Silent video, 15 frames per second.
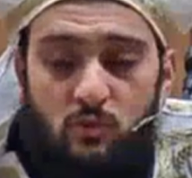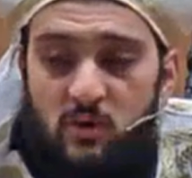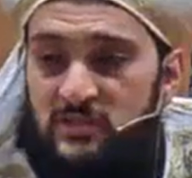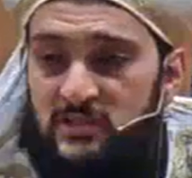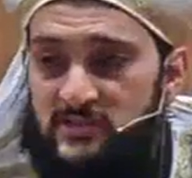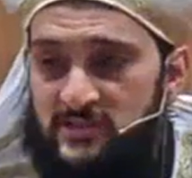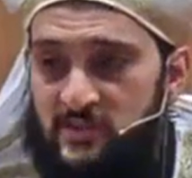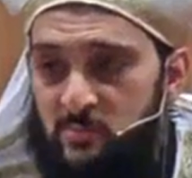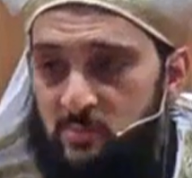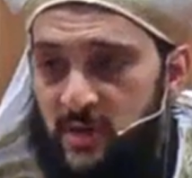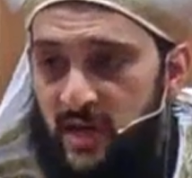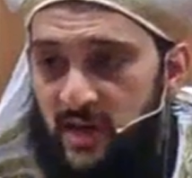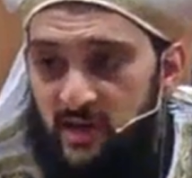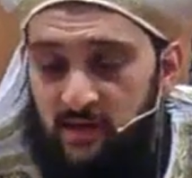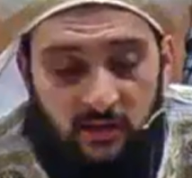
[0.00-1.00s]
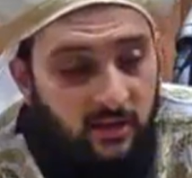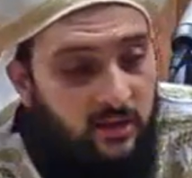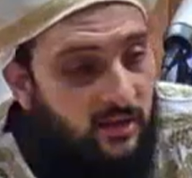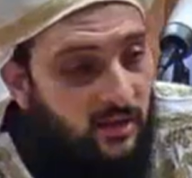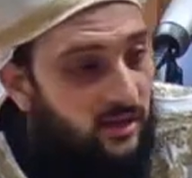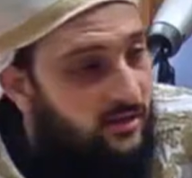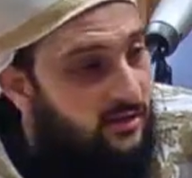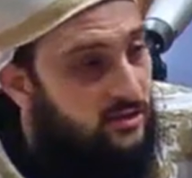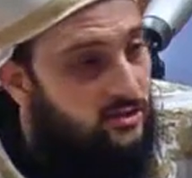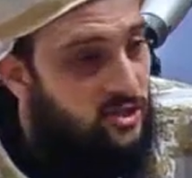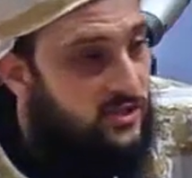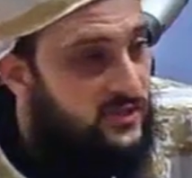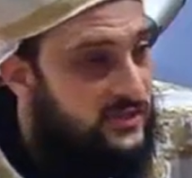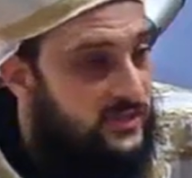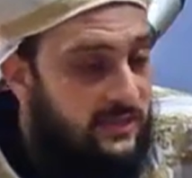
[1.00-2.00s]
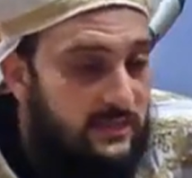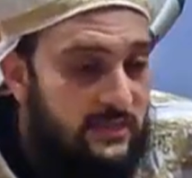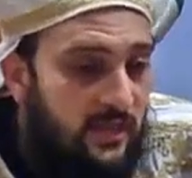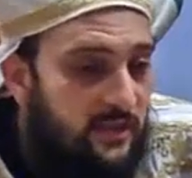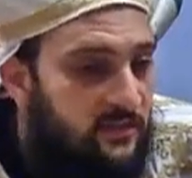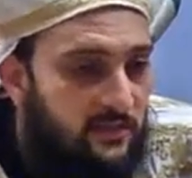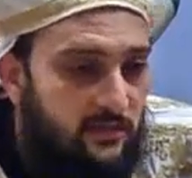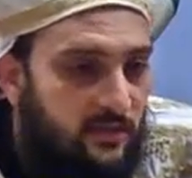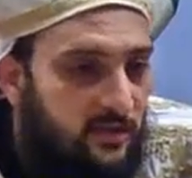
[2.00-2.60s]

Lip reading: just want to sit back and just see signs,